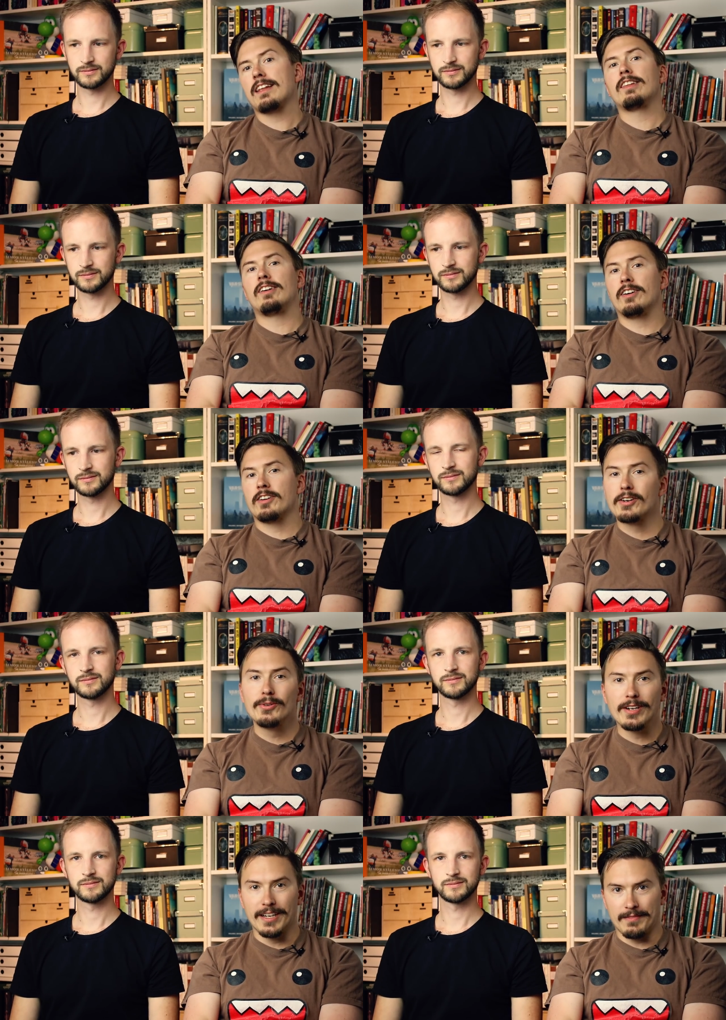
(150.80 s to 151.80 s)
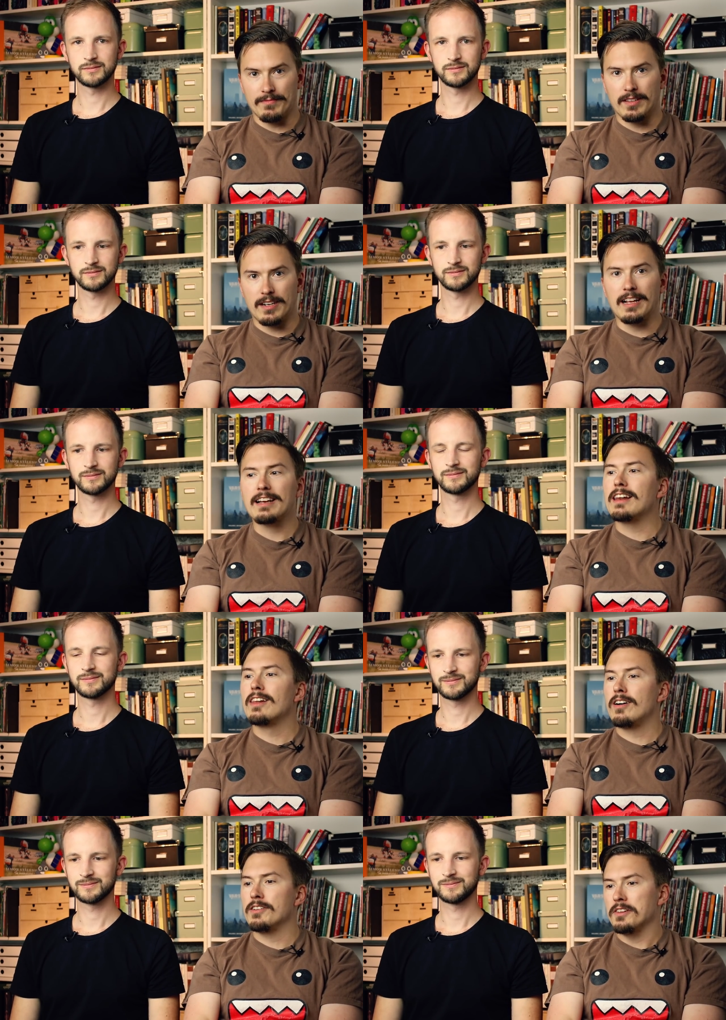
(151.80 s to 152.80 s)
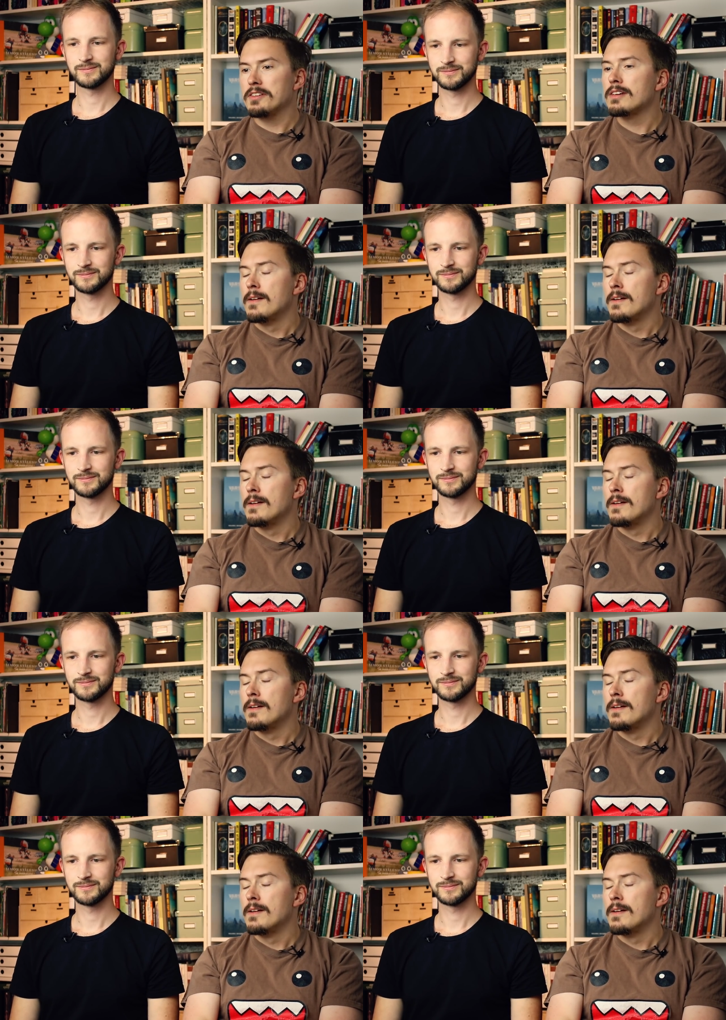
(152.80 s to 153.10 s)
Speaker 1: a lot of Googling, like a lot.